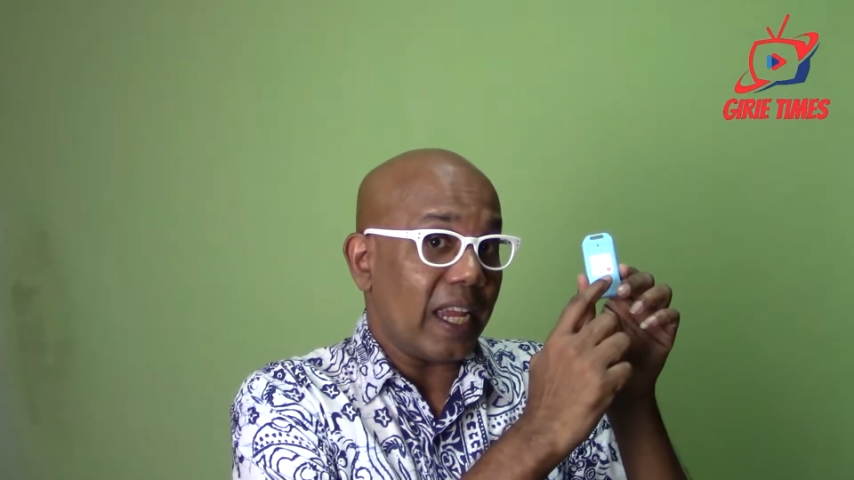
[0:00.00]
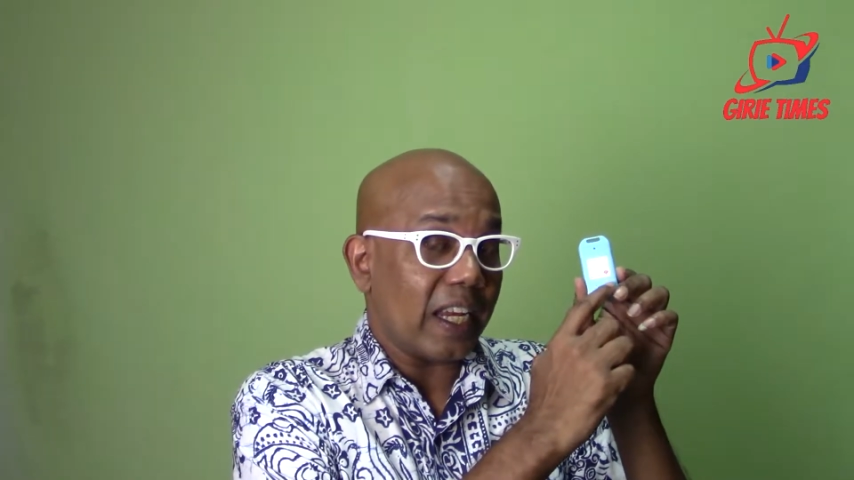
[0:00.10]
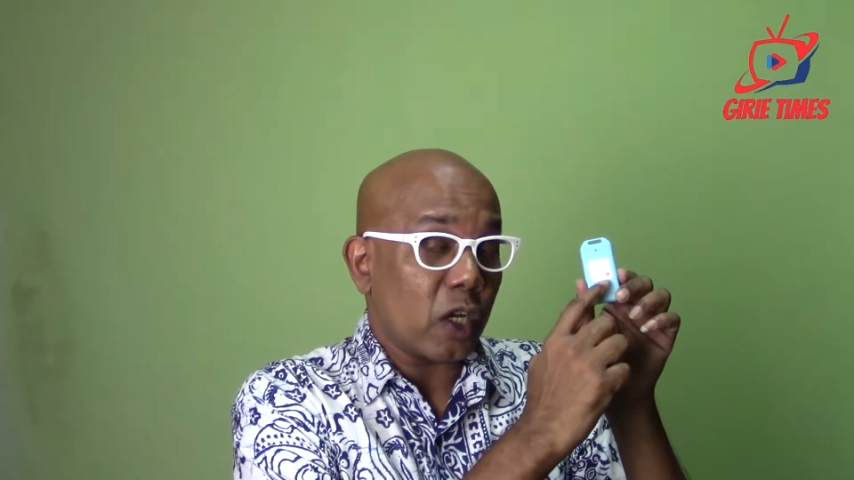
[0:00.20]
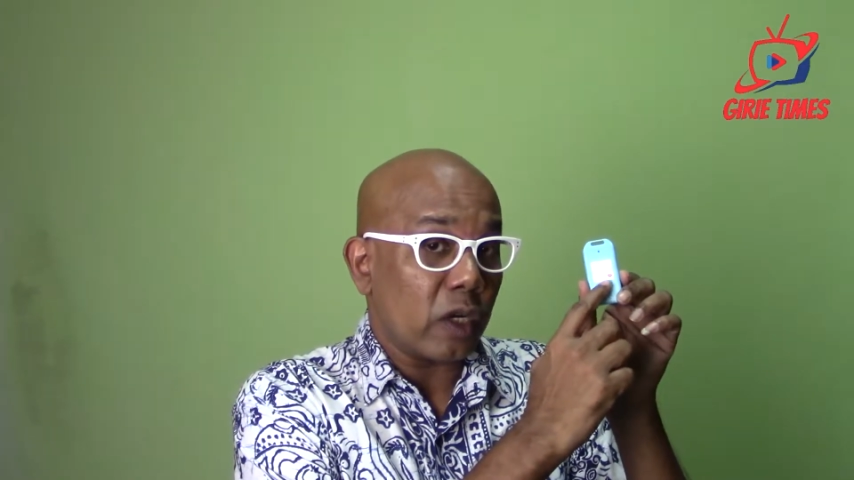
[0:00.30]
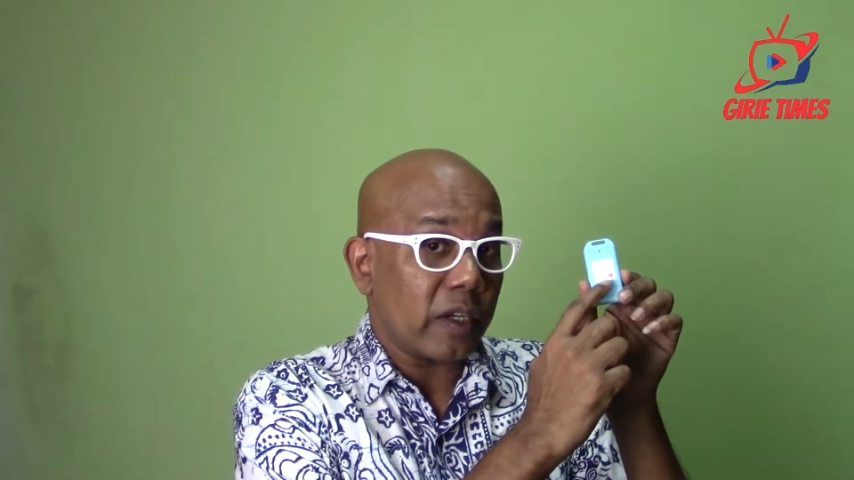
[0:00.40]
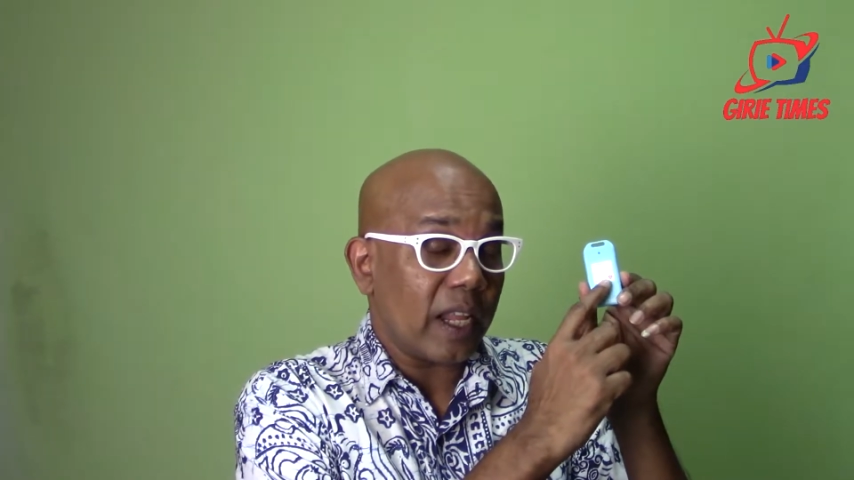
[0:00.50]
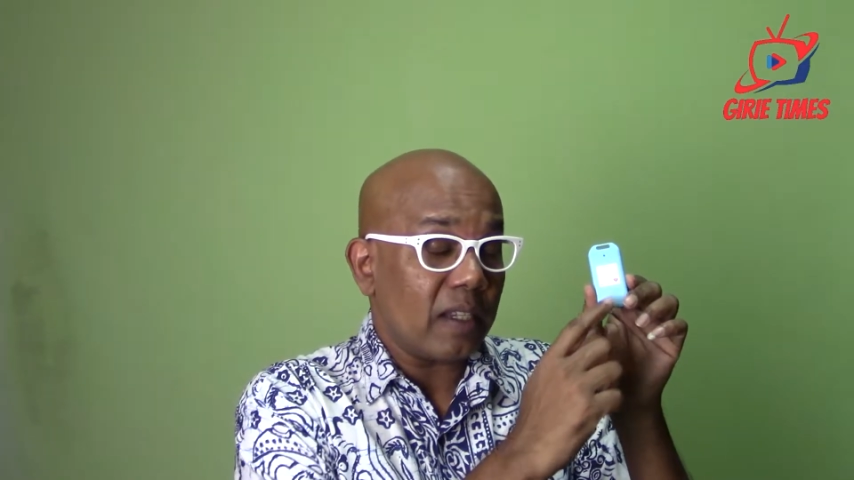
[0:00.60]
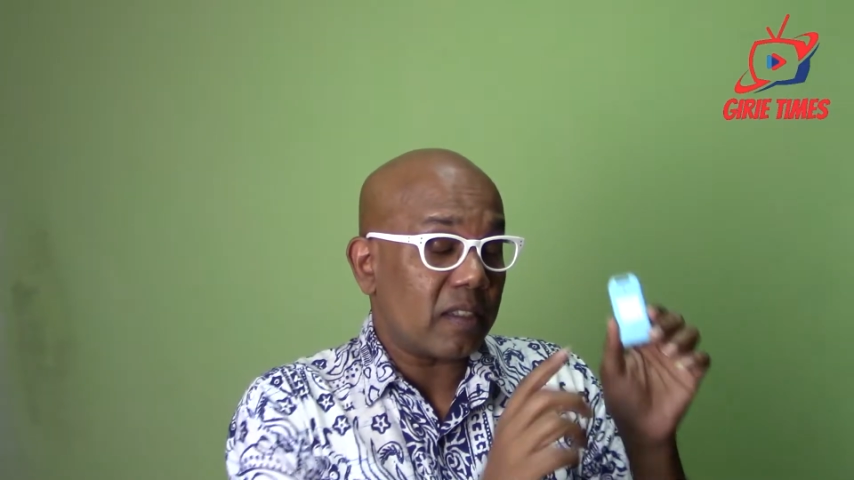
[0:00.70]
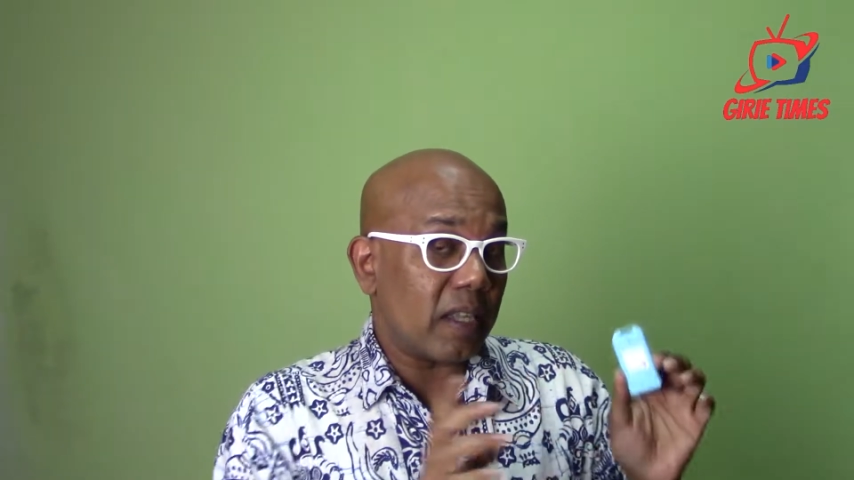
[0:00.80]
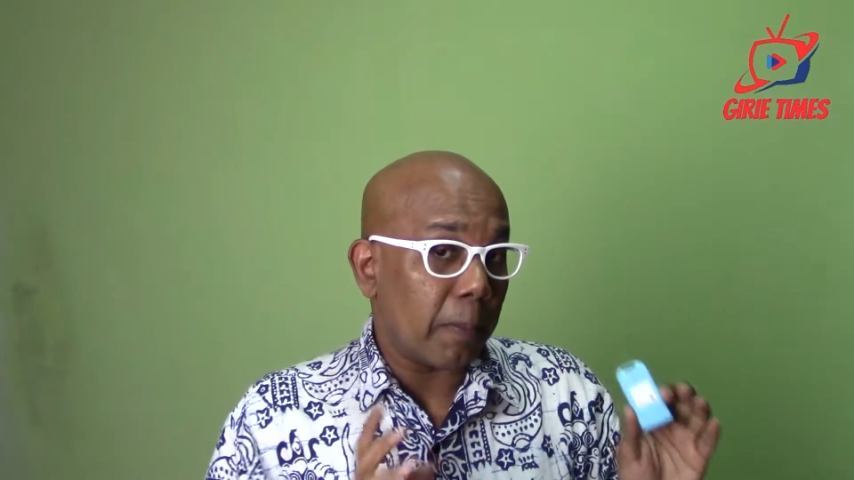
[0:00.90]
It
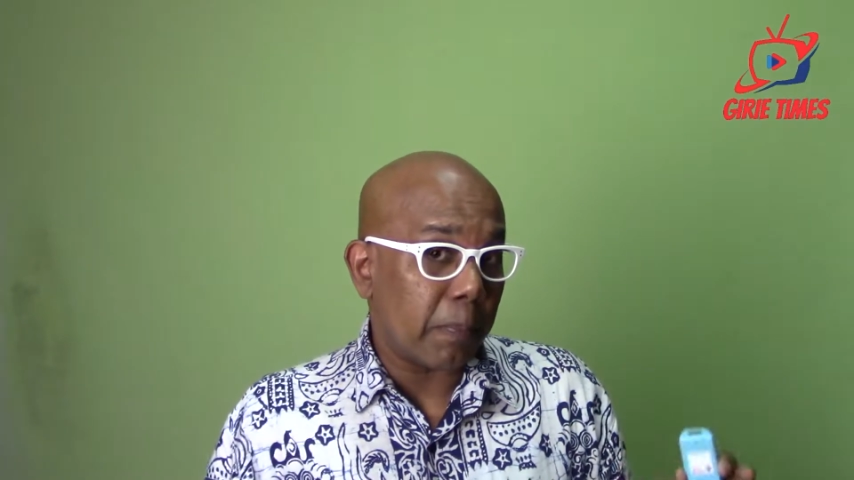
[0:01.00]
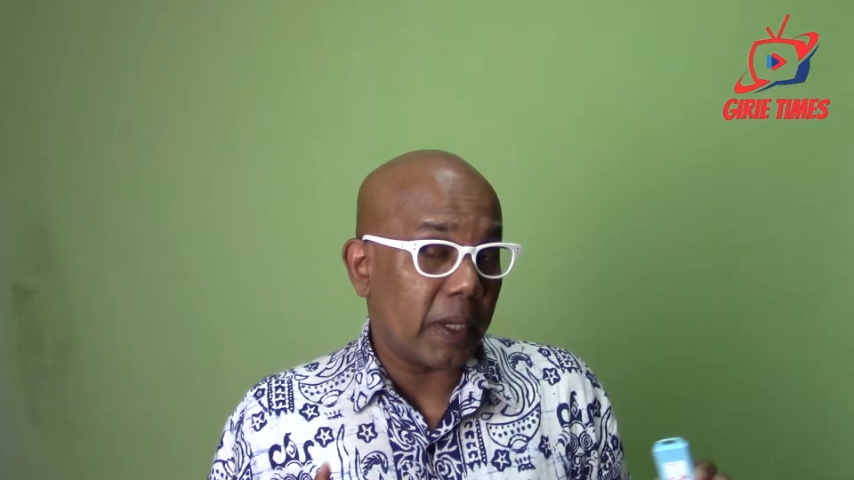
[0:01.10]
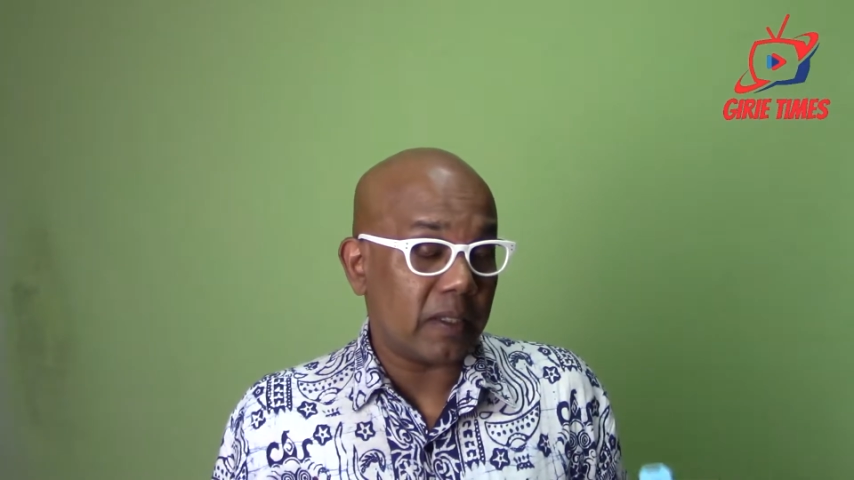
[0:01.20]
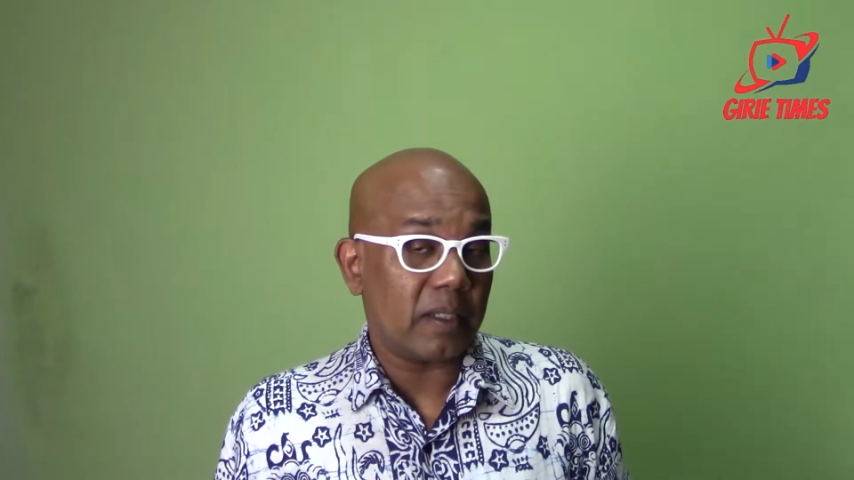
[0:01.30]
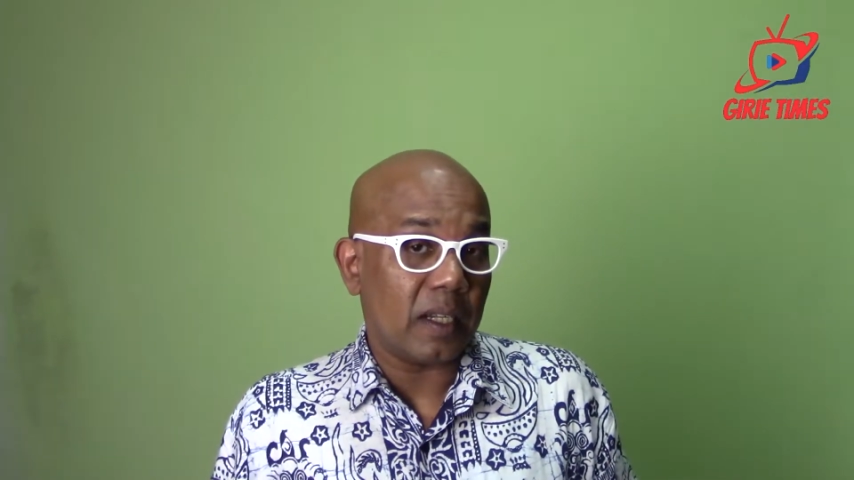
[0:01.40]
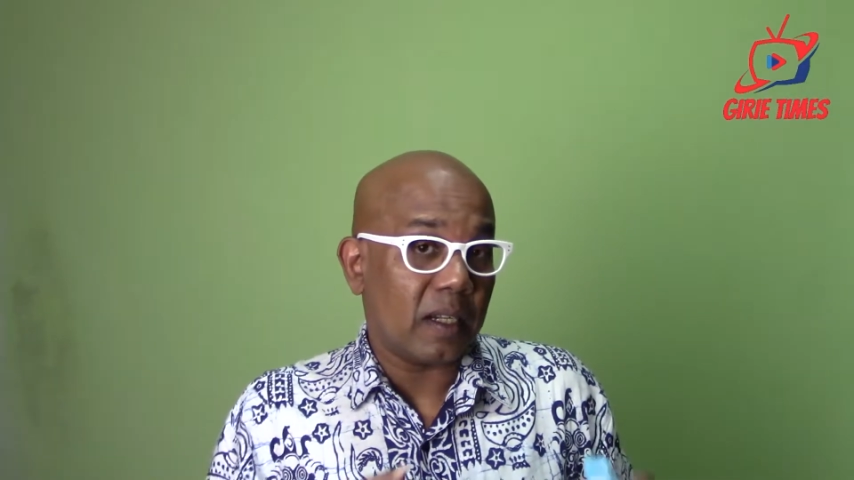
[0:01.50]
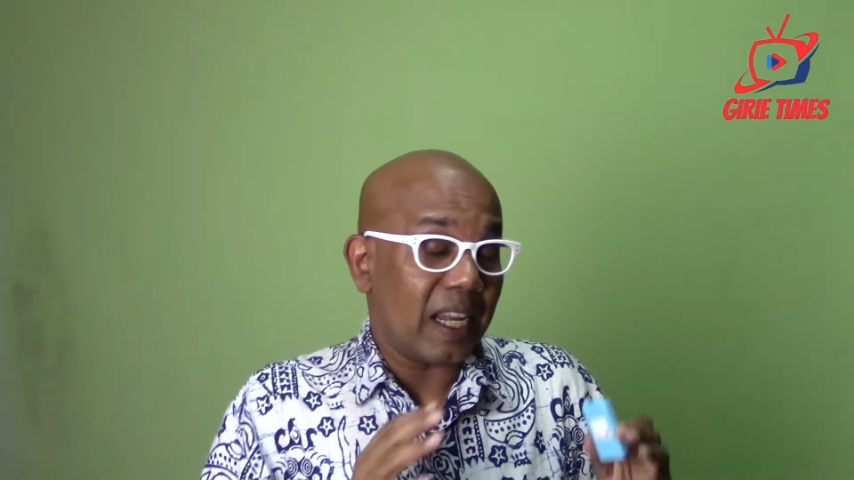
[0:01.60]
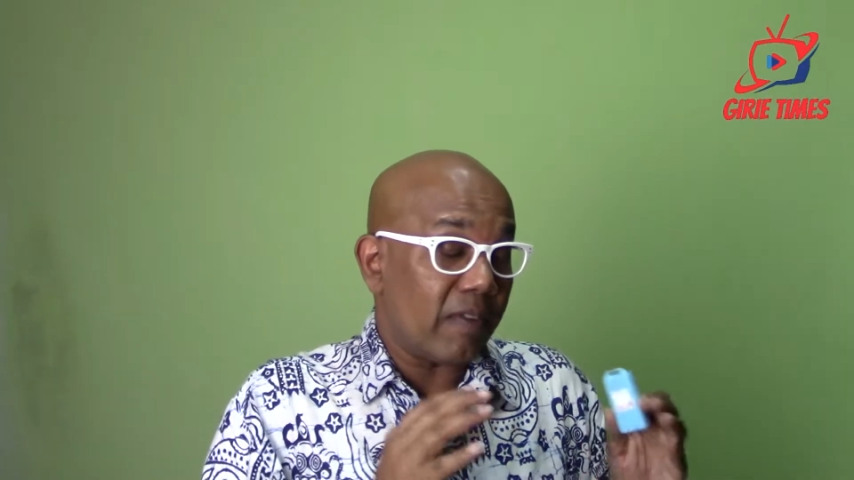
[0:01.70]
contains some personal